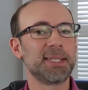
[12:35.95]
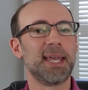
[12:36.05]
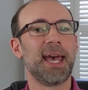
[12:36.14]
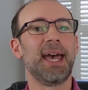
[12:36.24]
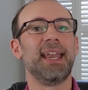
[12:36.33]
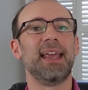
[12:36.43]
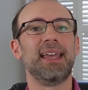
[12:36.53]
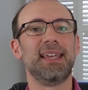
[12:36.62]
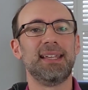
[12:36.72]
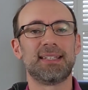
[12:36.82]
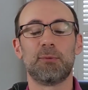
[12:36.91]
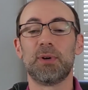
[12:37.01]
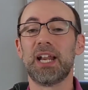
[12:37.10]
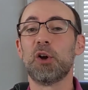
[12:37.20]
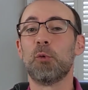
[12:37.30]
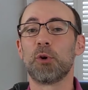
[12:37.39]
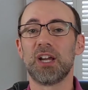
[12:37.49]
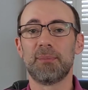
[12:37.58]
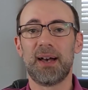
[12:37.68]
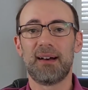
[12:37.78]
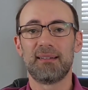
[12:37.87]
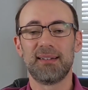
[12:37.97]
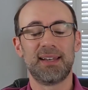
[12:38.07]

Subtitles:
that it's the one I don't worry about.